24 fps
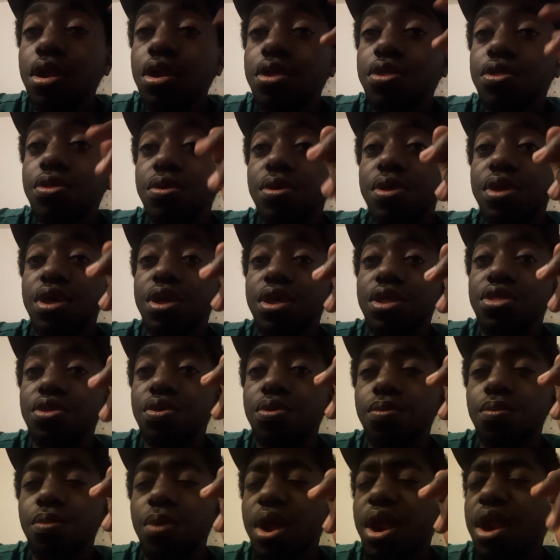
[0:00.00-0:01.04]
So yeah, so
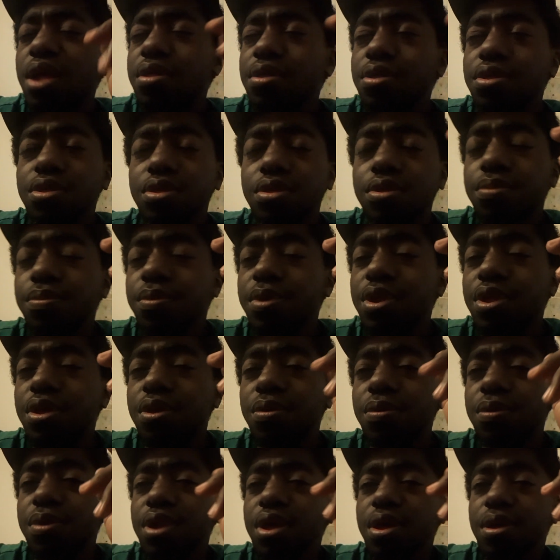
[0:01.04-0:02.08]
right after this
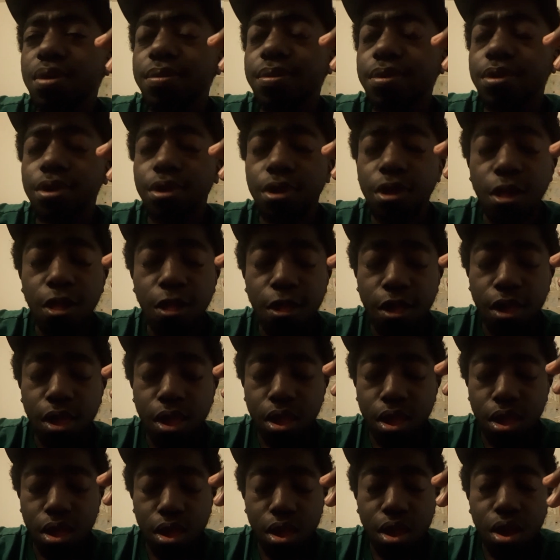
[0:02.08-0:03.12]
video, whatever,
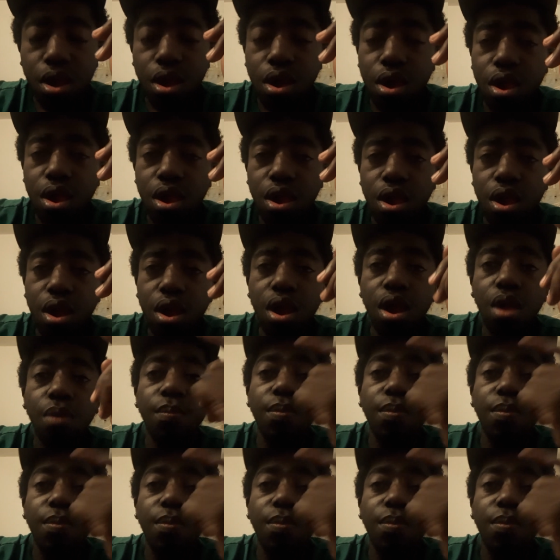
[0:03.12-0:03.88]
I